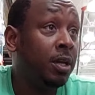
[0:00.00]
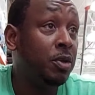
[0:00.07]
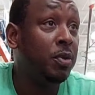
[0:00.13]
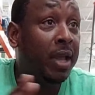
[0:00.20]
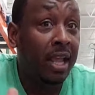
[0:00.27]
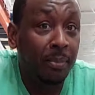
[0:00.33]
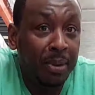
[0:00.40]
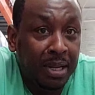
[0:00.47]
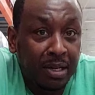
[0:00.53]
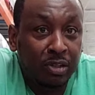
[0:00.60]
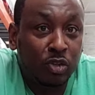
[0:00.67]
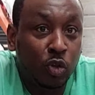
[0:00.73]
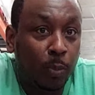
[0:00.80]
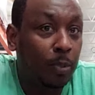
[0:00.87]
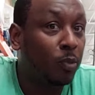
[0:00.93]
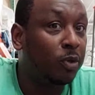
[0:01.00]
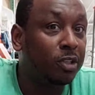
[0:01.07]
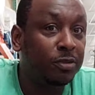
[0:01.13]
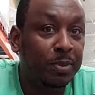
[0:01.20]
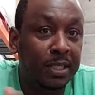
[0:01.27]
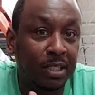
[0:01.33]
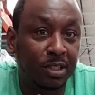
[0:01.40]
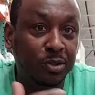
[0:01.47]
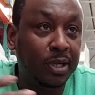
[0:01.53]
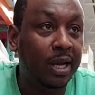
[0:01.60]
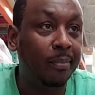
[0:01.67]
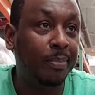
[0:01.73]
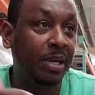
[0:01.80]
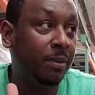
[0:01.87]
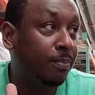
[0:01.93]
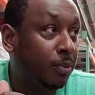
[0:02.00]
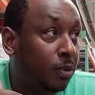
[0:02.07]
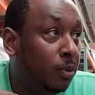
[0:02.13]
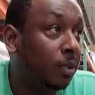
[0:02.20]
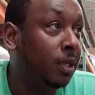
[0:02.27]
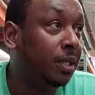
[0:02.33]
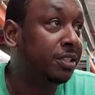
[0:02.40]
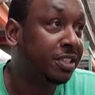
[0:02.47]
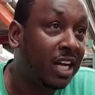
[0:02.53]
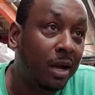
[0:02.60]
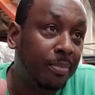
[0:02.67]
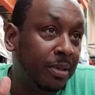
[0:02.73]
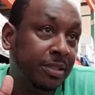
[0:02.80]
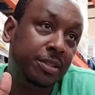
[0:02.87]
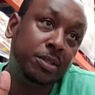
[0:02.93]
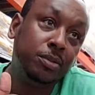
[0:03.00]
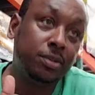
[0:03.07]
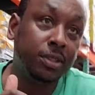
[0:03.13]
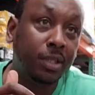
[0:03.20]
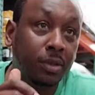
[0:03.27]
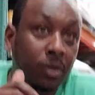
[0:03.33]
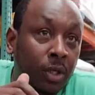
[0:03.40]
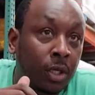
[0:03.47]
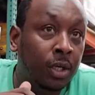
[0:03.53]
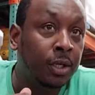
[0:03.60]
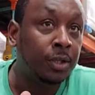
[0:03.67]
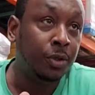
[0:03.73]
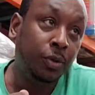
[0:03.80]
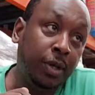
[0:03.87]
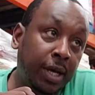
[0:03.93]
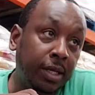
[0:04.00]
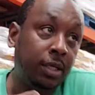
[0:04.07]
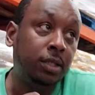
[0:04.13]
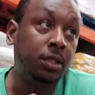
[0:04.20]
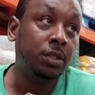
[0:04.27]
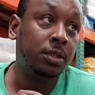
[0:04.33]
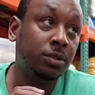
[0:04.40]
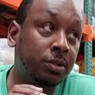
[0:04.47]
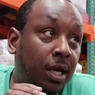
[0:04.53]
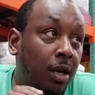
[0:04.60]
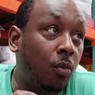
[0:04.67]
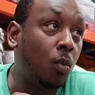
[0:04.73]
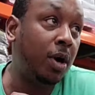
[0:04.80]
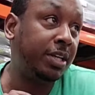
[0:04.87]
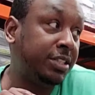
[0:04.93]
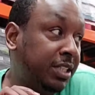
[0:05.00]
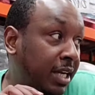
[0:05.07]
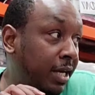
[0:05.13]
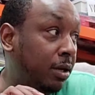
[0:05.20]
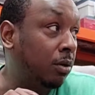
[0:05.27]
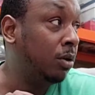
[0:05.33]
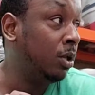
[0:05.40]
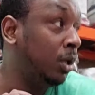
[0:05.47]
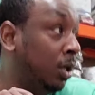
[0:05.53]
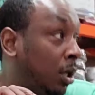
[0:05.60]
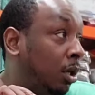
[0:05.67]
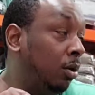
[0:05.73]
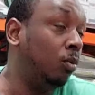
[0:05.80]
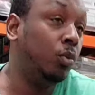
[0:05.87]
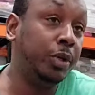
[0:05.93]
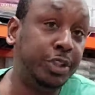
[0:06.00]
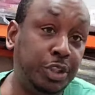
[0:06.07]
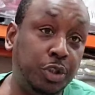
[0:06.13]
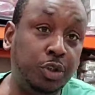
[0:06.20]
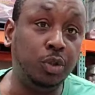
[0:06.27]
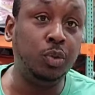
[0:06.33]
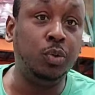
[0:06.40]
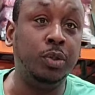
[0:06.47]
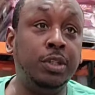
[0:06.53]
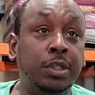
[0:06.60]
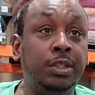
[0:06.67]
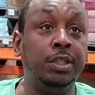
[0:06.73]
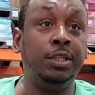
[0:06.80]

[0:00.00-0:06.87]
And you can't be in a super rush because you got people shopping too. So you gotta watch out on what you're doing.